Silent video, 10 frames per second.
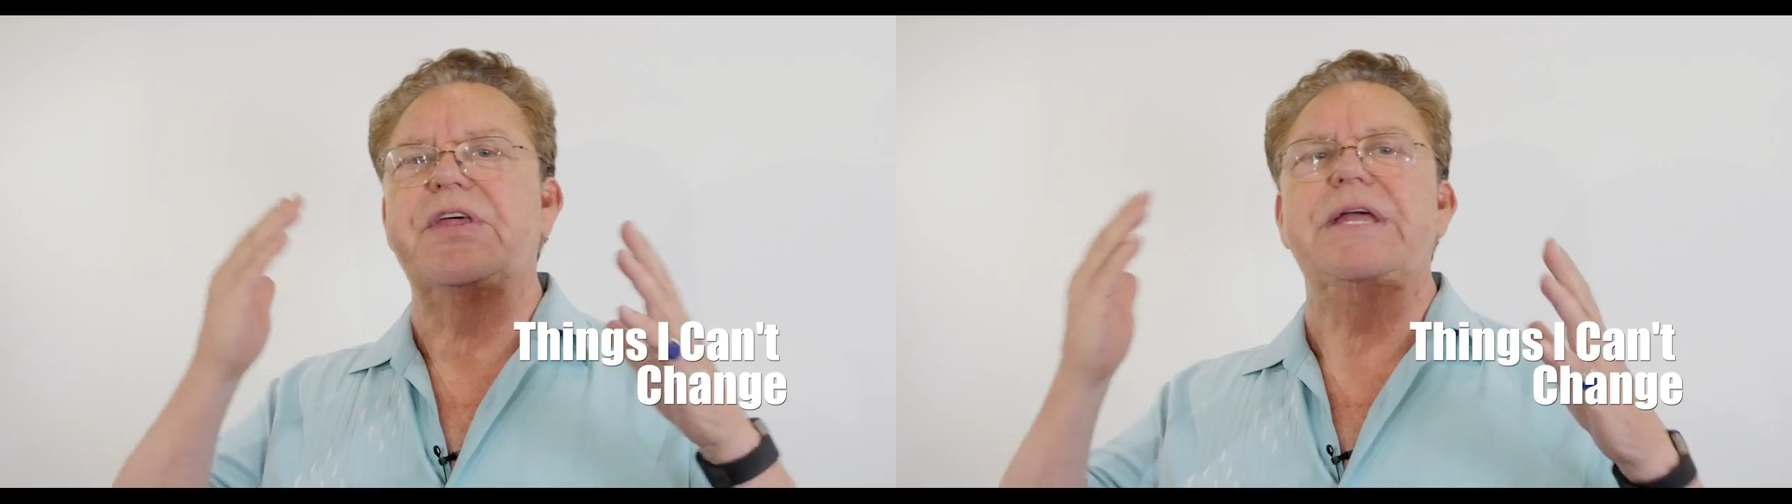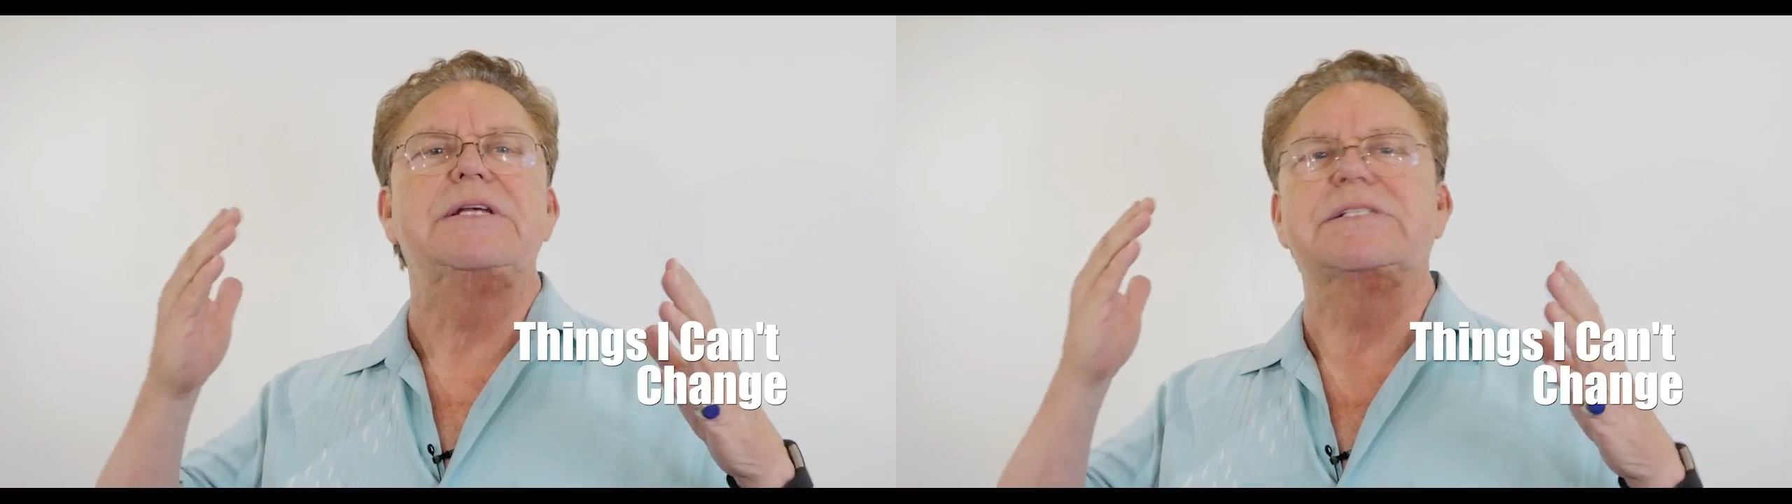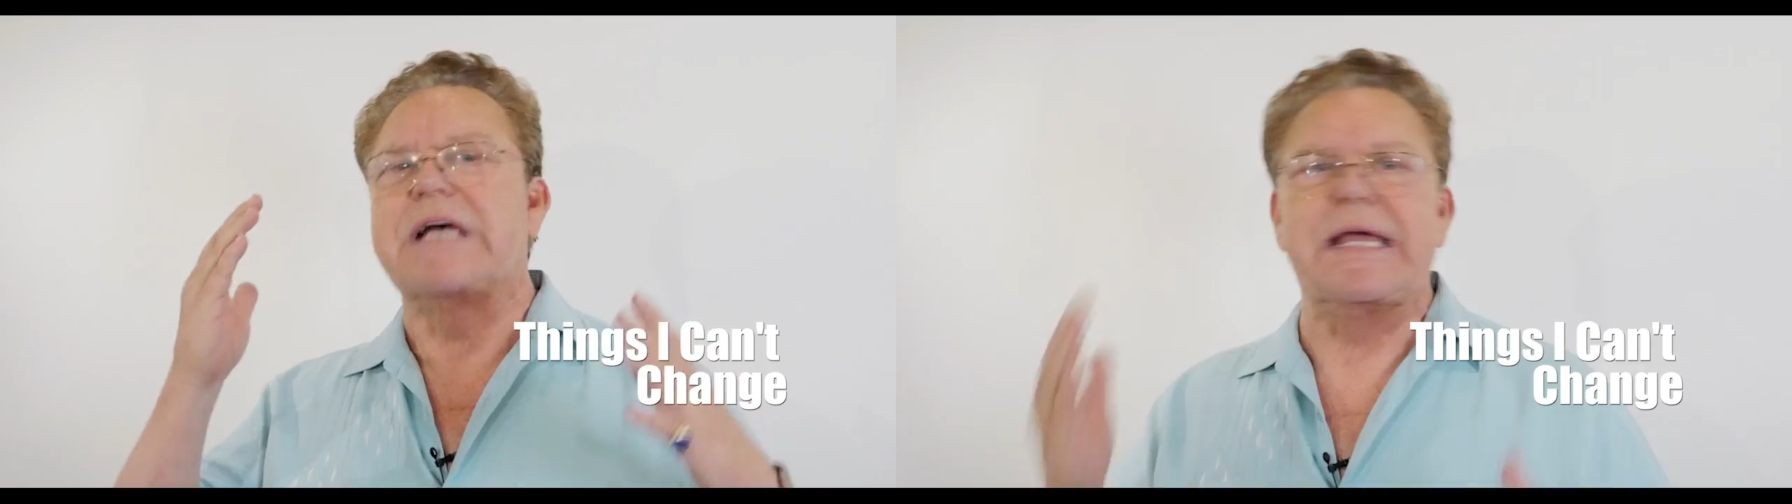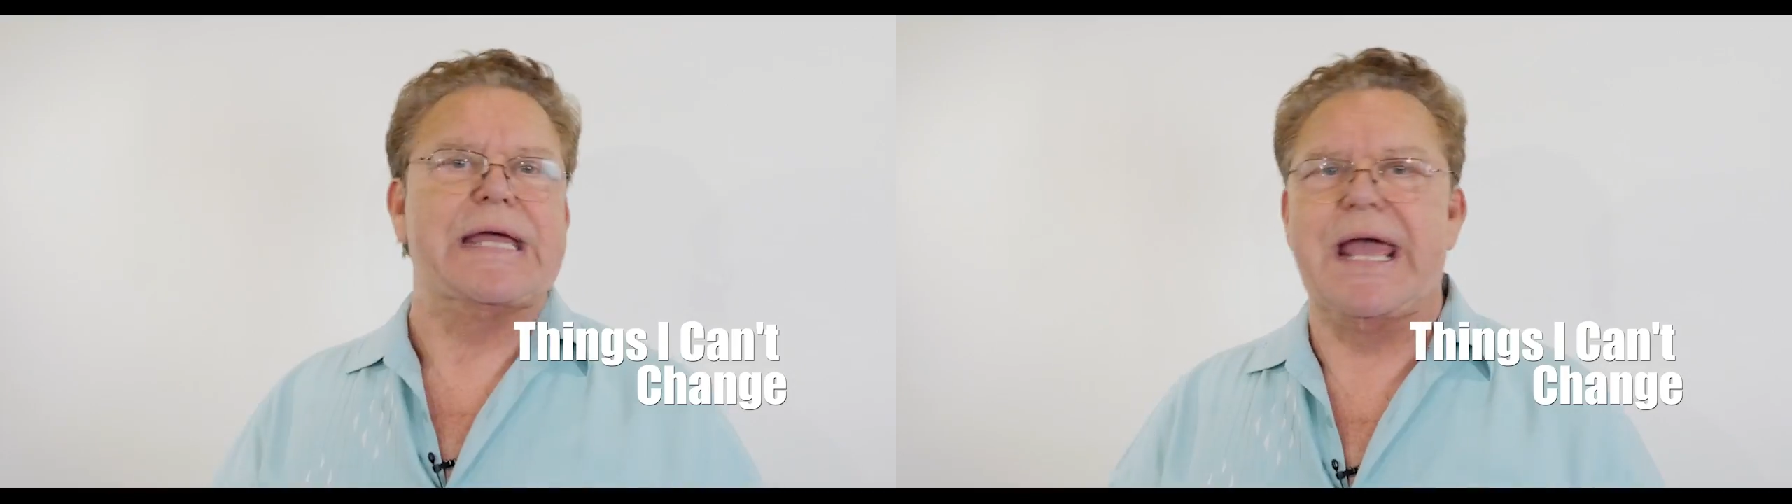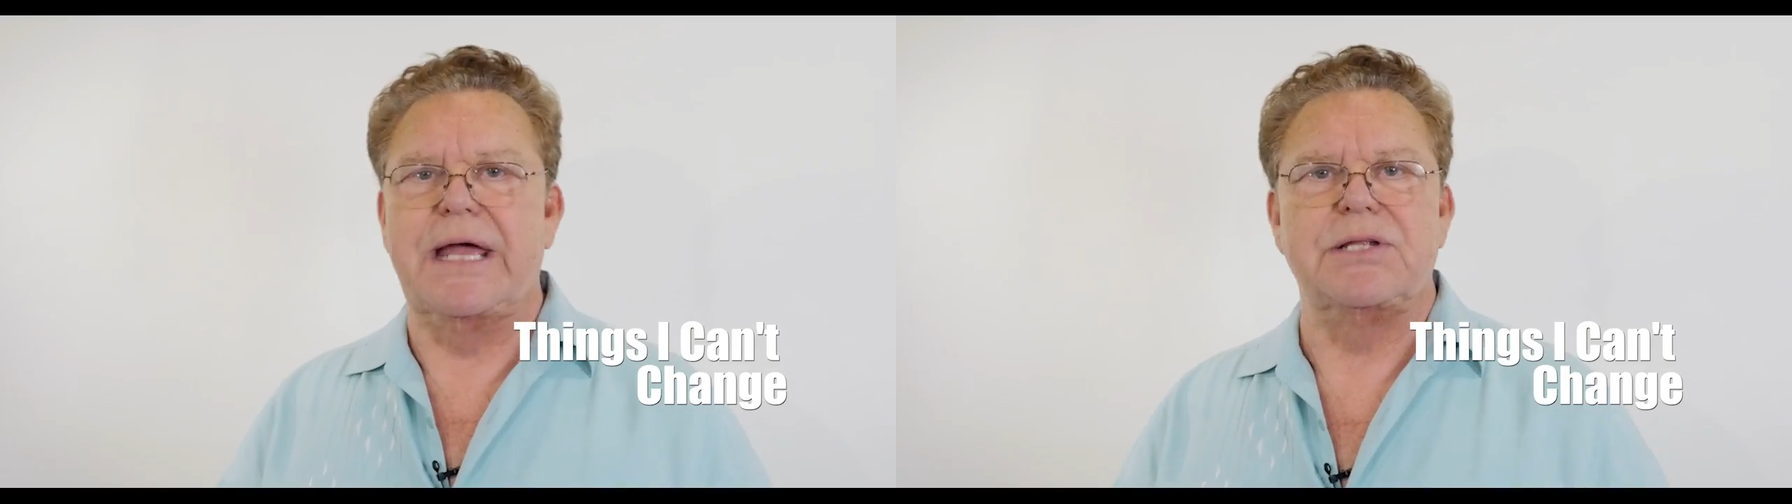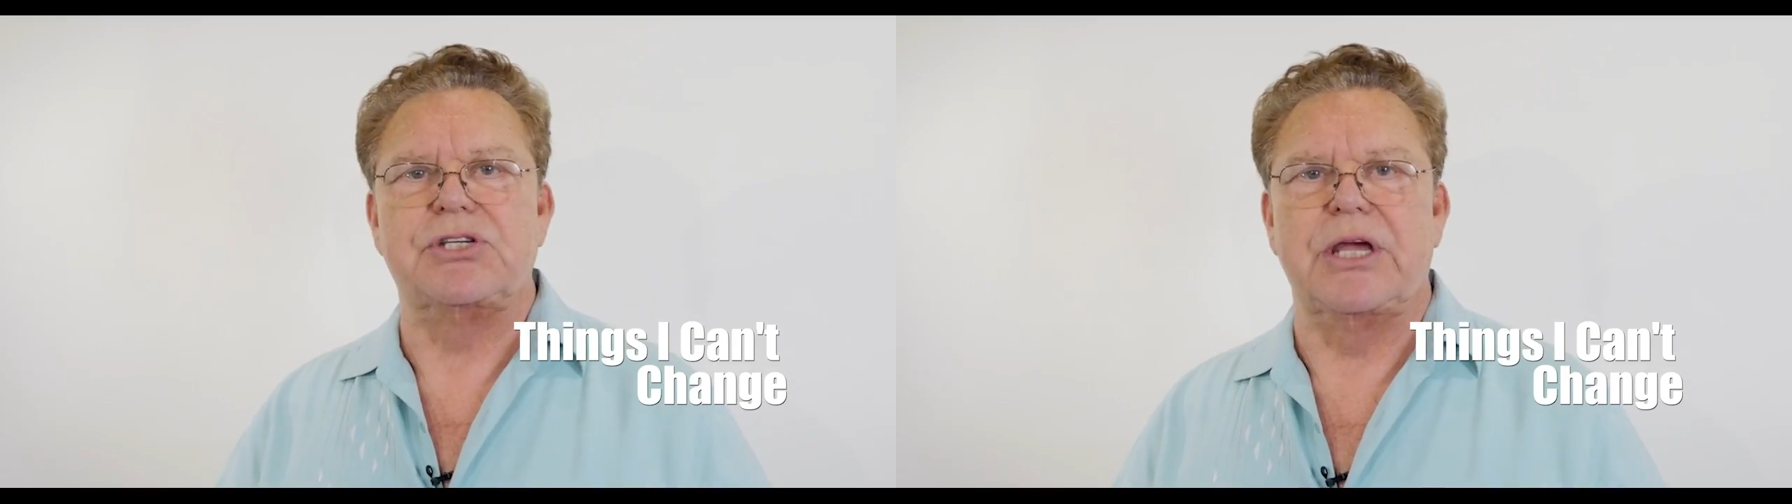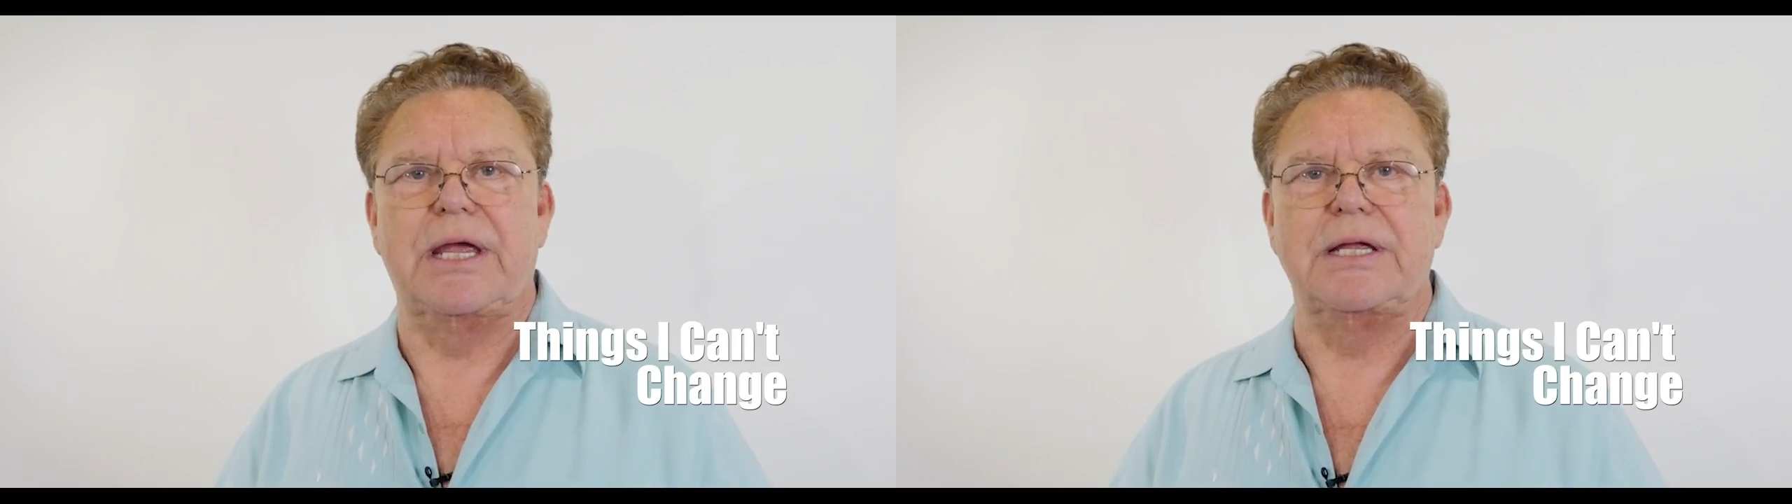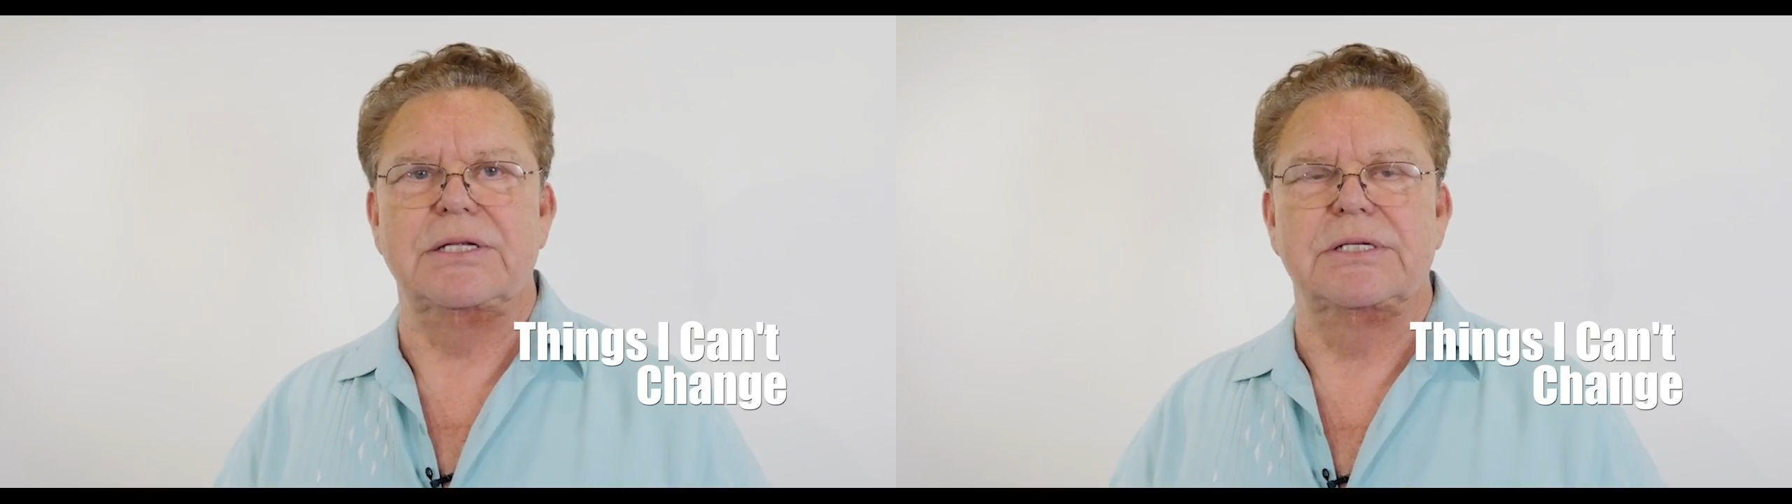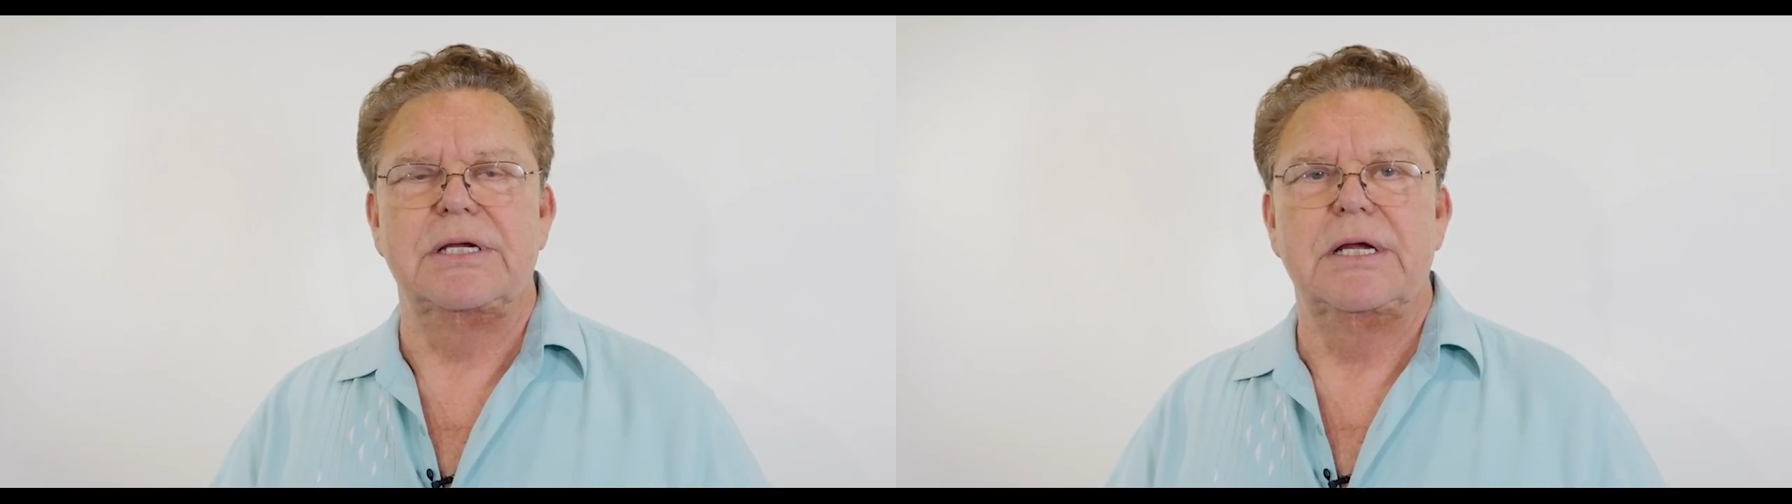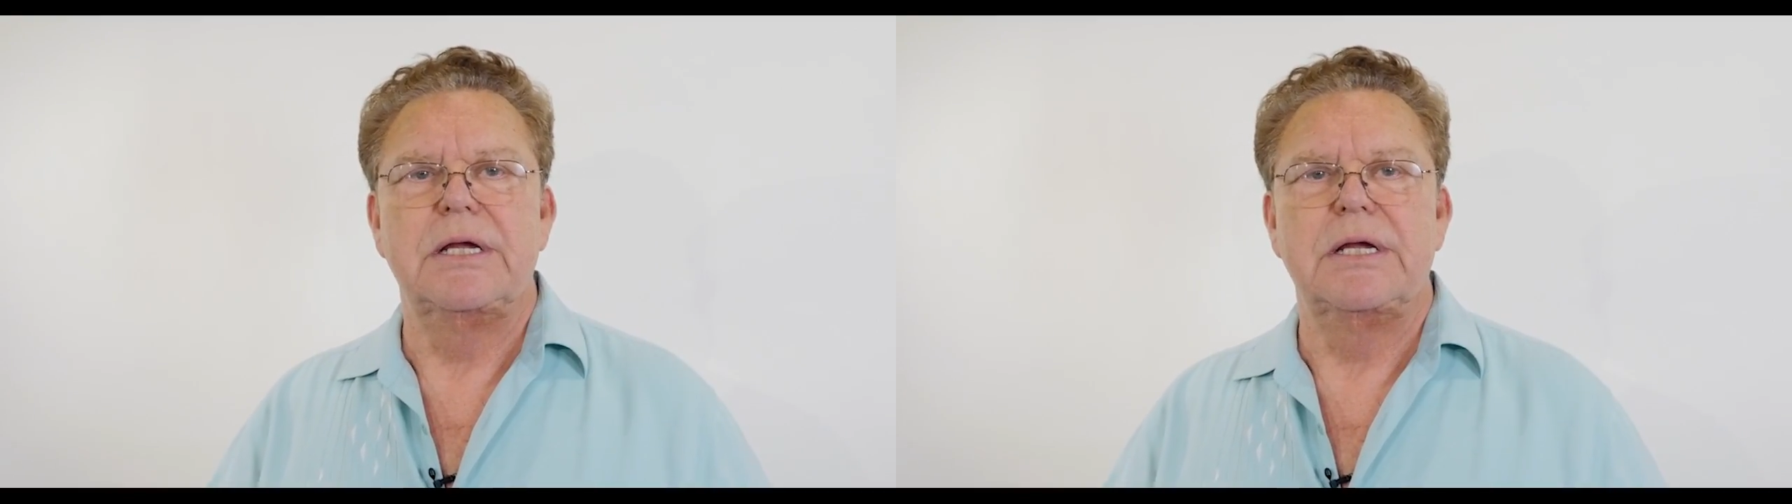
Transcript: things I can't change.